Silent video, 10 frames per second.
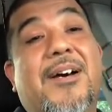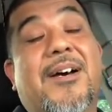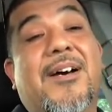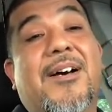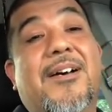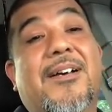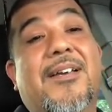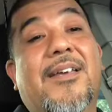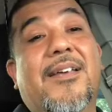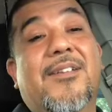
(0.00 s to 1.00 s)
Uh,
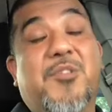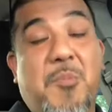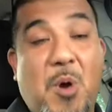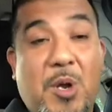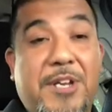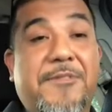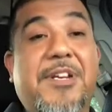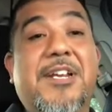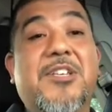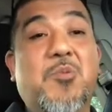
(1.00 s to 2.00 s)
tomorrow
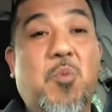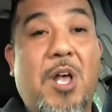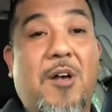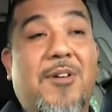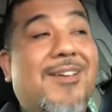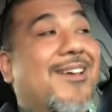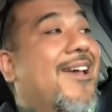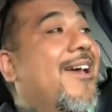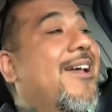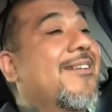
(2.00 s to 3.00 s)
evening as well.
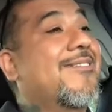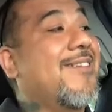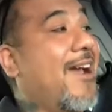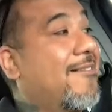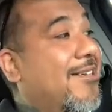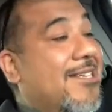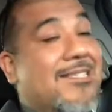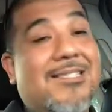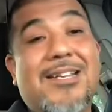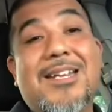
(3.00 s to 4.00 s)
And Saturday
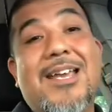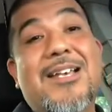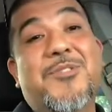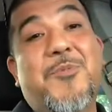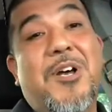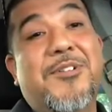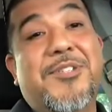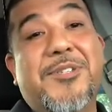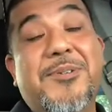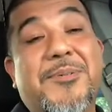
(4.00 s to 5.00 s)
and Sunday as well
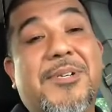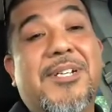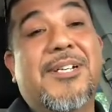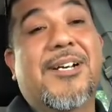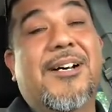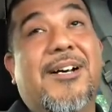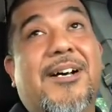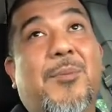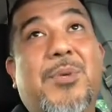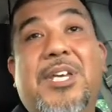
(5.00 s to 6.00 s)
too.
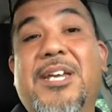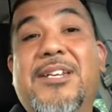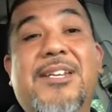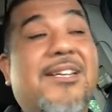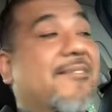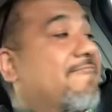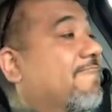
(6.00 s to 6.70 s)
Uh, I'll be hitting it